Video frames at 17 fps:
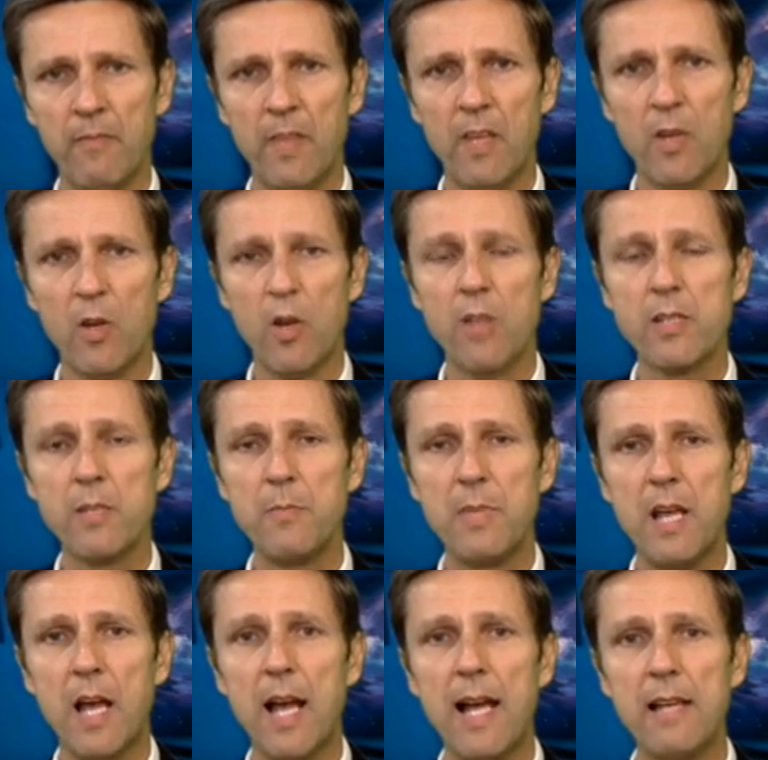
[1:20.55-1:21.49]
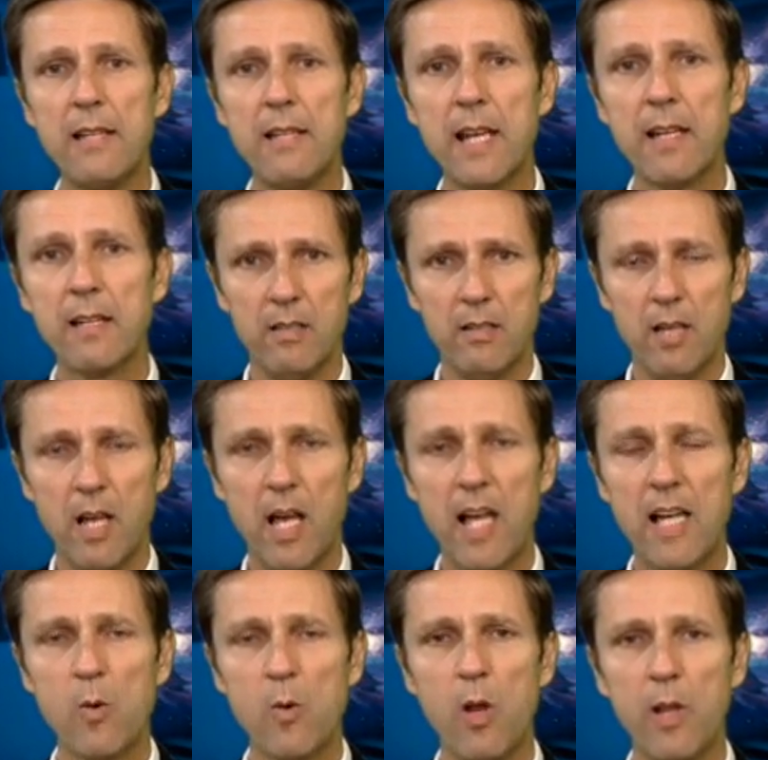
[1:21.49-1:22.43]
There'll also be high-tech,
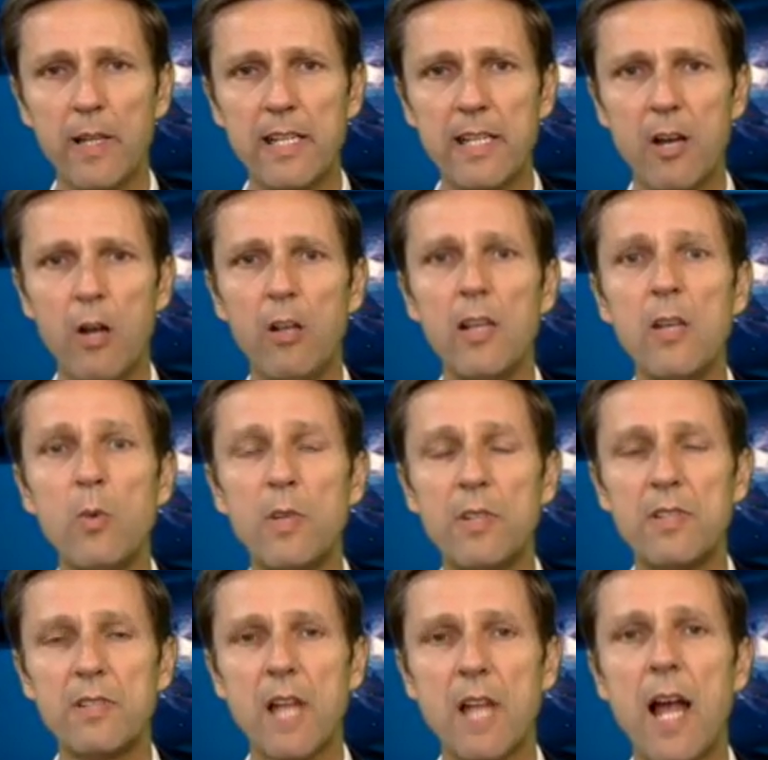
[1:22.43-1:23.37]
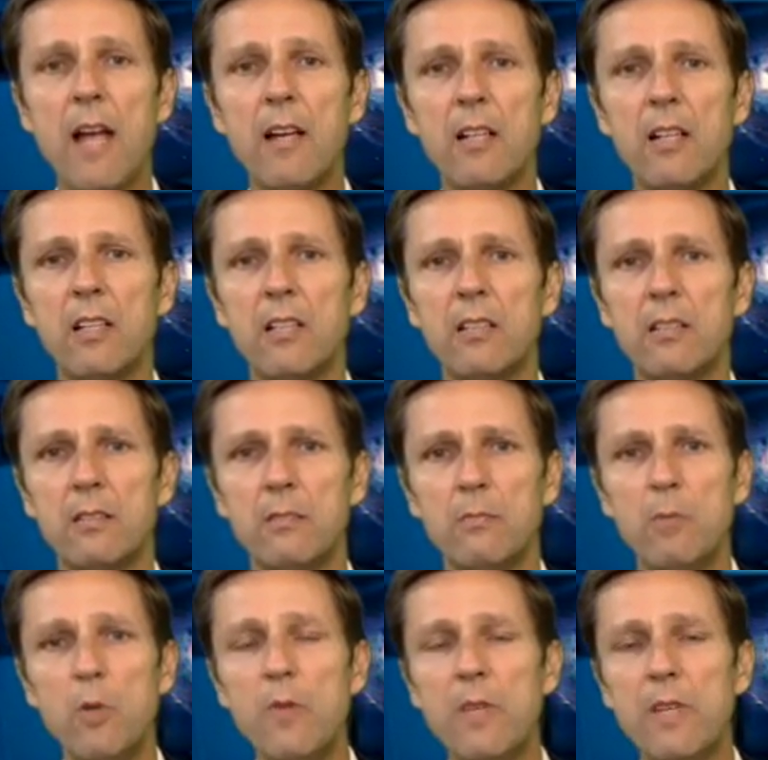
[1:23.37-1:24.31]
high-quality Hollywood-style
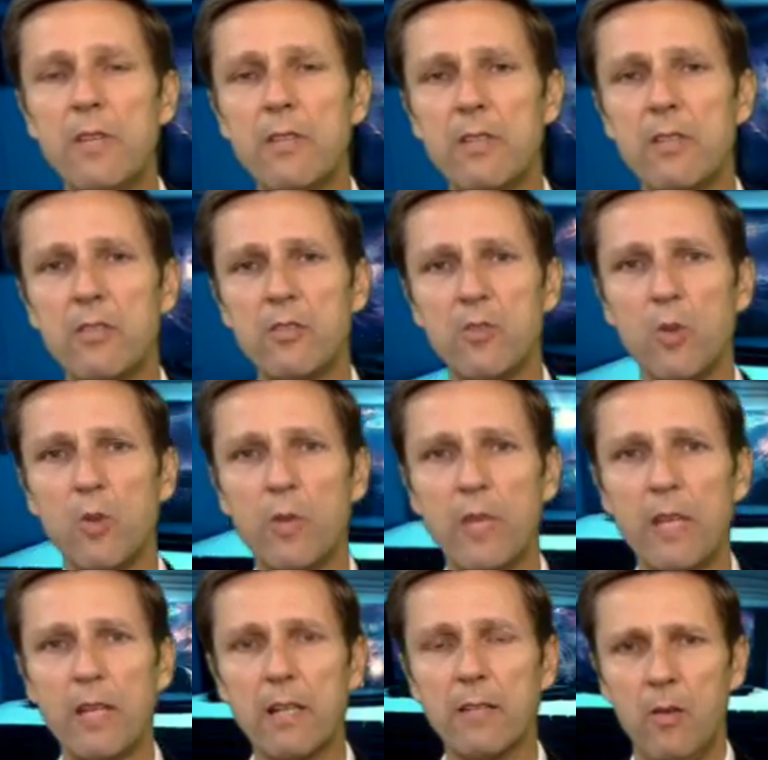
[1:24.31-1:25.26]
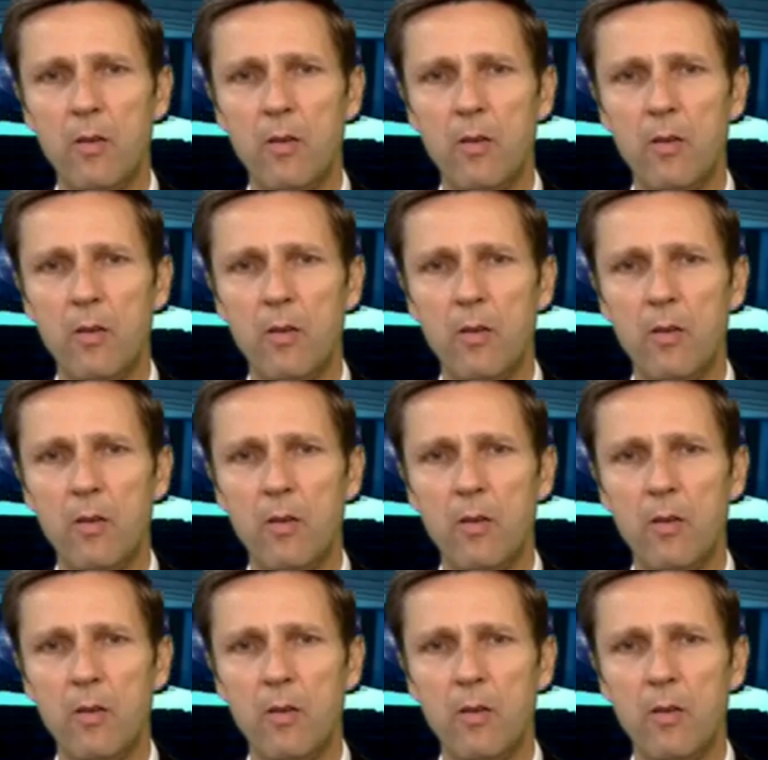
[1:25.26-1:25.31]
movies shown there.